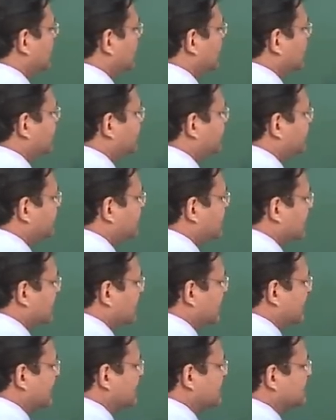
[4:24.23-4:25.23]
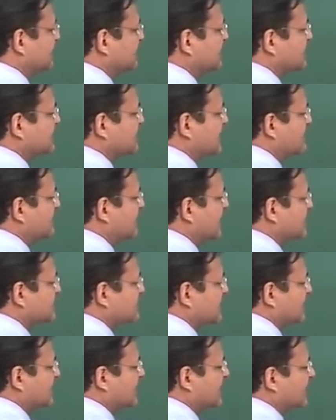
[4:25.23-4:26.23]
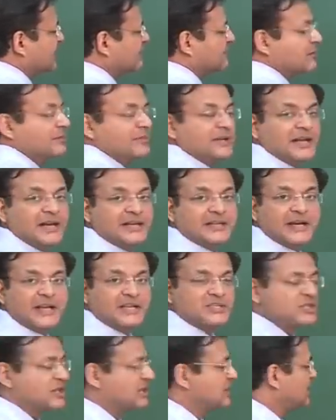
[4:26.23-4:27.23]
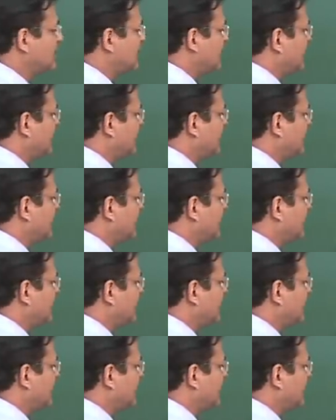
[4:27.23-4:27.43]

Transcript: if the current is in the same direction here it will be attraction